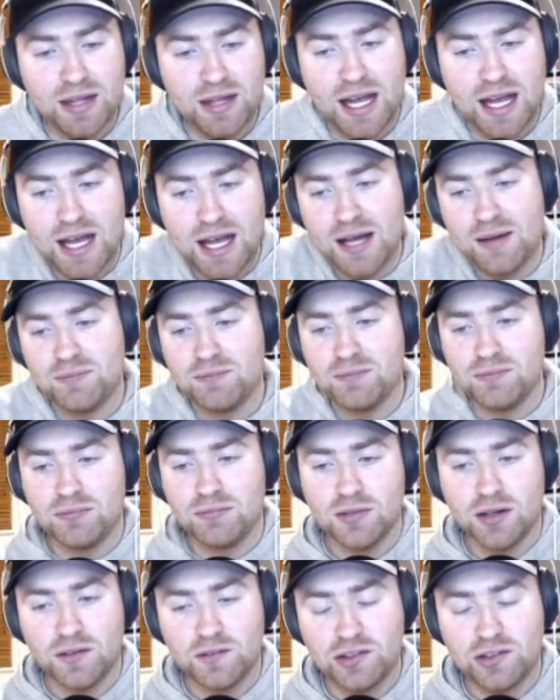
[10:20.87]

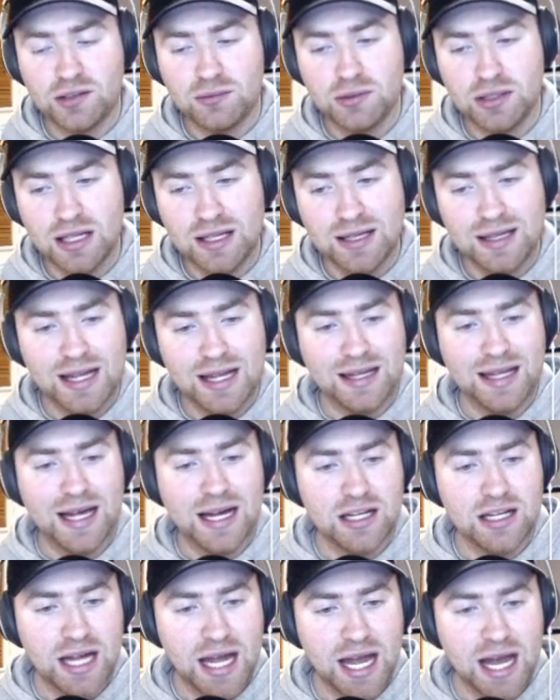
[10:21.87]
Obviously with that
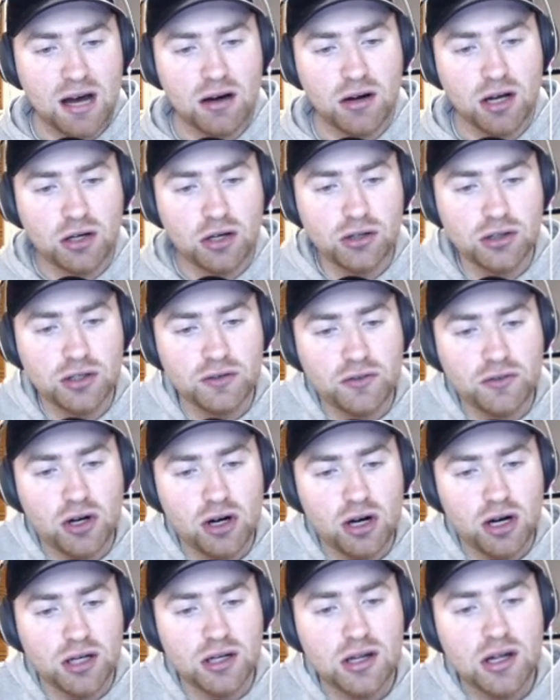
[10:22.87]
late out, I could have
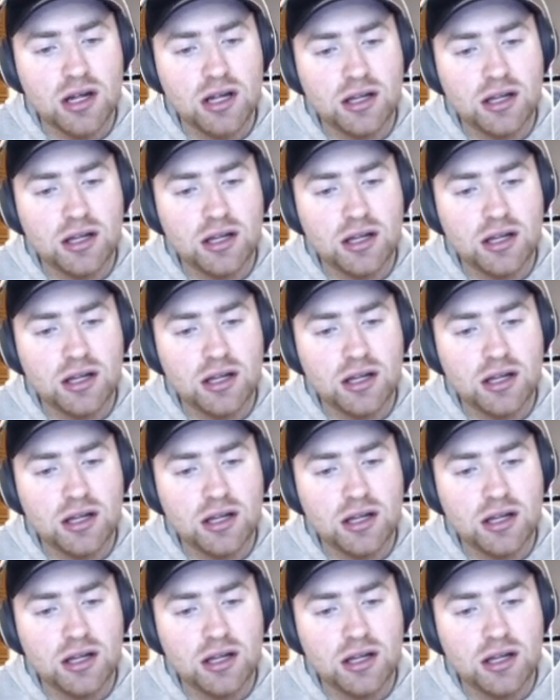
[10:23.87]
gone.